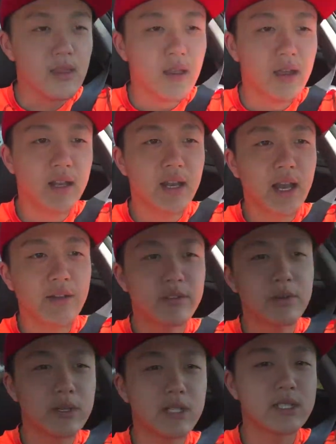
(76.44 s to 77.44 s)
and then
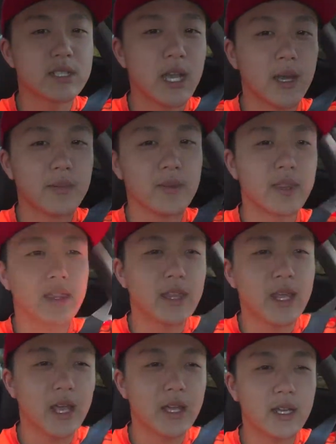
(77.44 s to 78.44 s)
afterwards I'm,
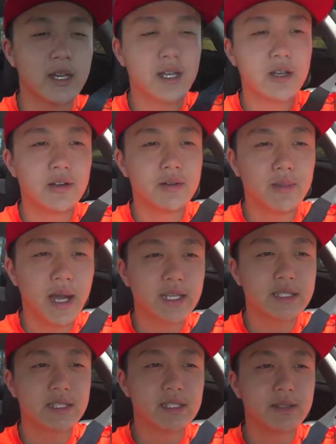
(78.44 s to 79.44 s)
I'm gonna go back
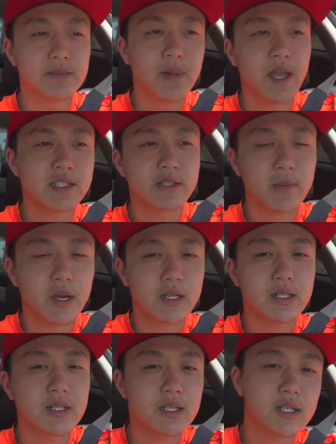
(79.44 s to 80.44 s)
to PetSmart
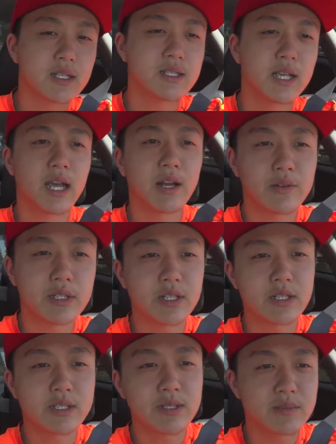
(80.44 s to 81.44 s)
because I gotta
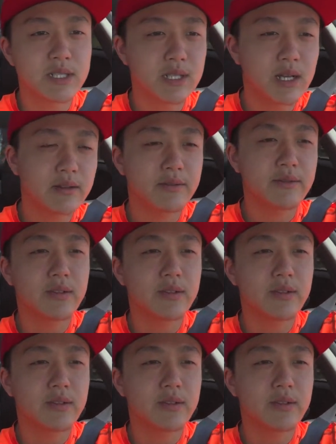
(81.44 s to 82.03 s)
return some stuff